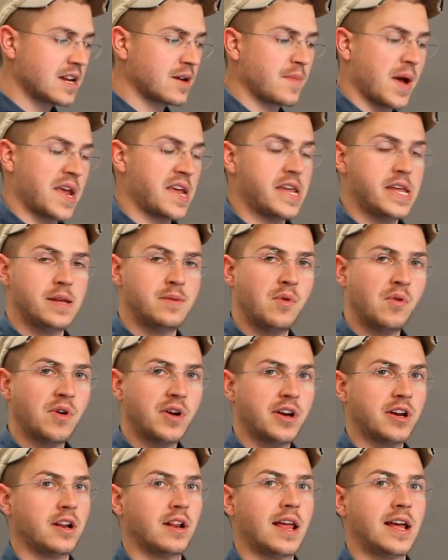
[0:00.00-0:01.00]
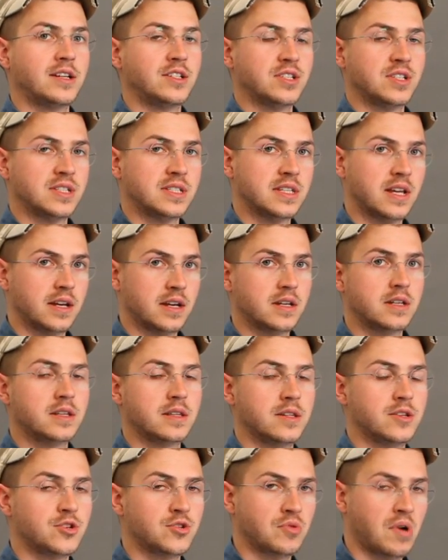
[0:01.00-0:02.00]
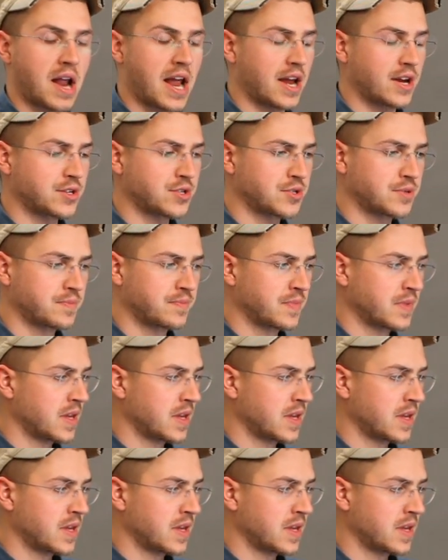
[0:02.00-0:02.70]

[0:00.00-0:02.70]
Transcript: on my keyboard, it'll actually send it to the trash.